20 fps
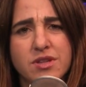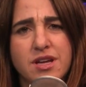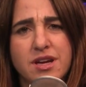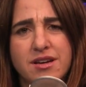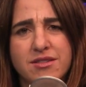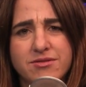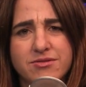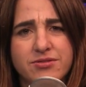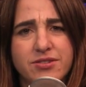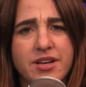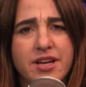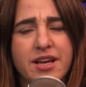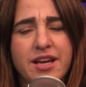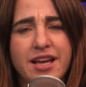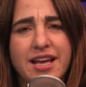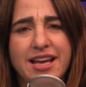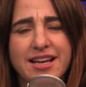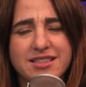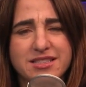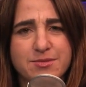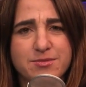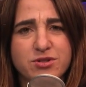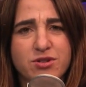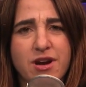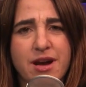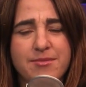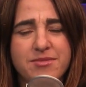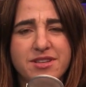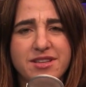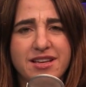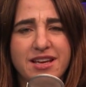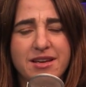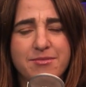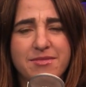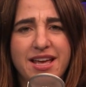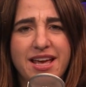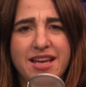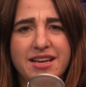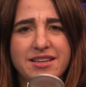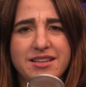love and subscribe to
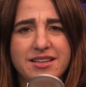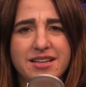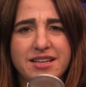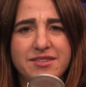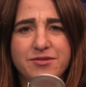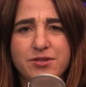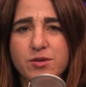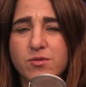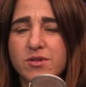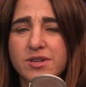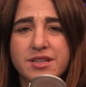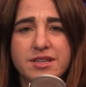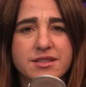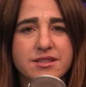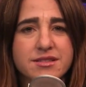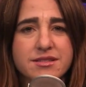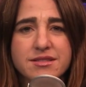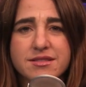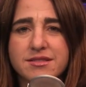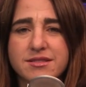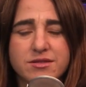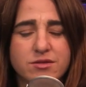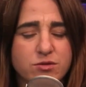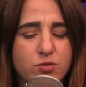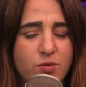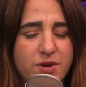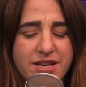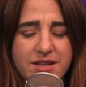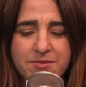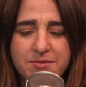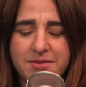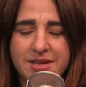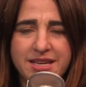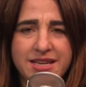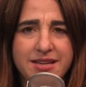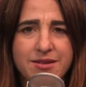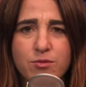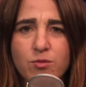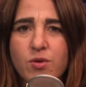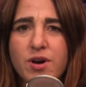them. And if you want to tweet at
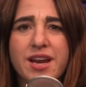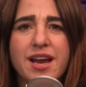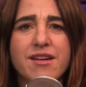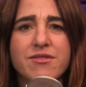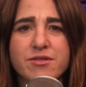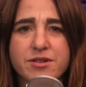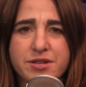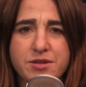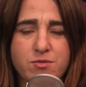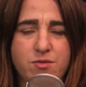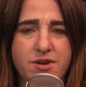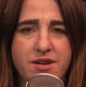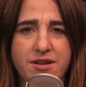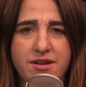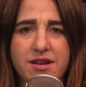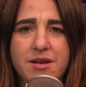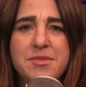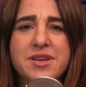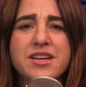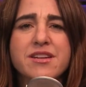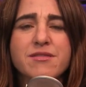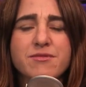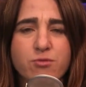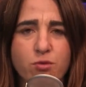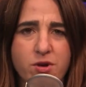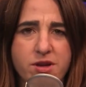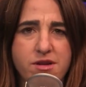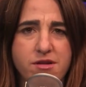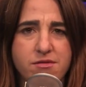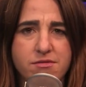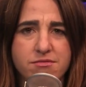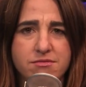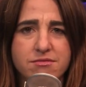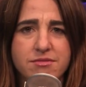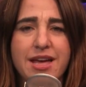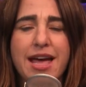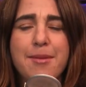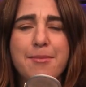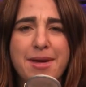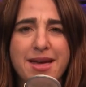me, whatever you want. I'm here for you
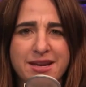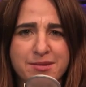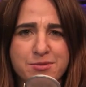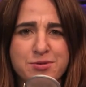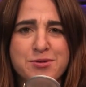at Megan